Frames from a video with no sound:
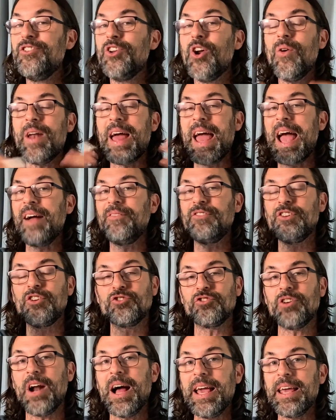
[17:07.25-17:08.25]
you don't have to
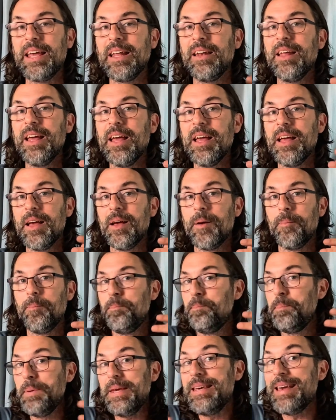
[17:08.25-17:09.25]
try and
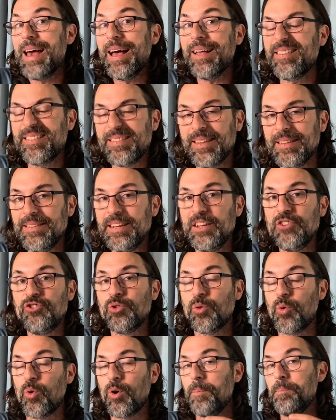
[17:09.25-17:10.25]
BS the
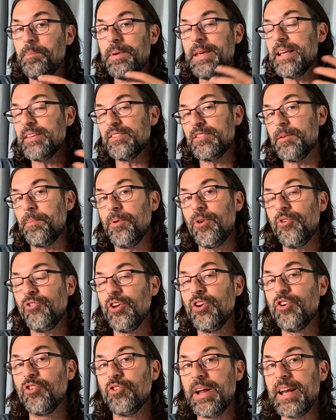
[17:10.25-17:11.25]
teacher or BS the
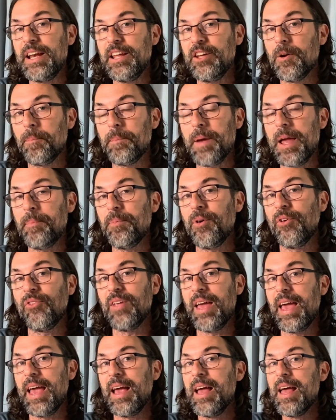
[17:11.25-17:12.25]
person grading your paper
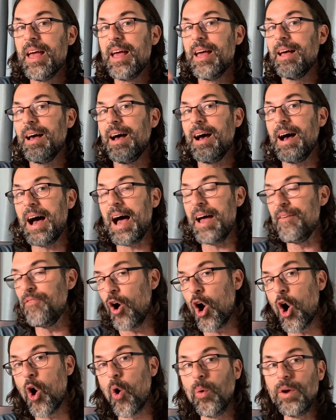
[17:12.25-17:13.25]
saying, I've
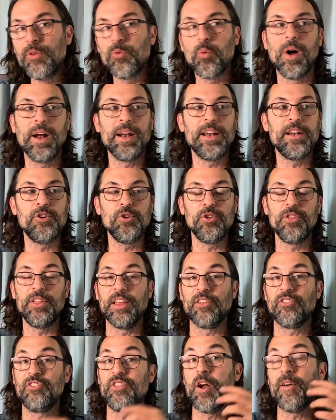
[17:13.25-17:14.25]
always wanted to do
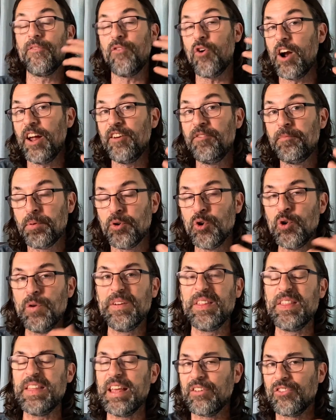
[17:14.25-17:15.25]
this, therefore I've
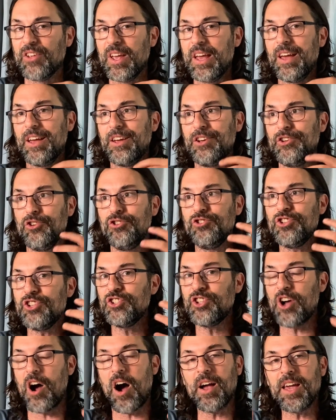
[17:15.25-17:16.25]
proven this. You're
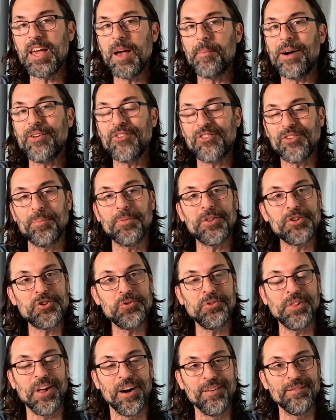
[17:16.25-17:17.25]
just talking about something you
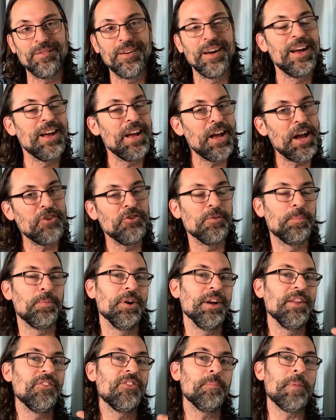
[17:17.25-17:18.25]
love and you're
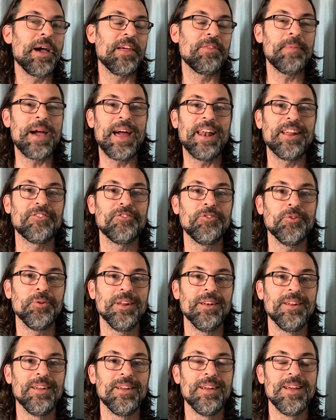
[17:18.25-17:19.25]
putting some mathematics to it.
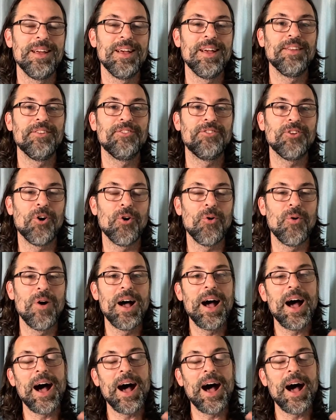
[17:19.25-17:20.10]
So,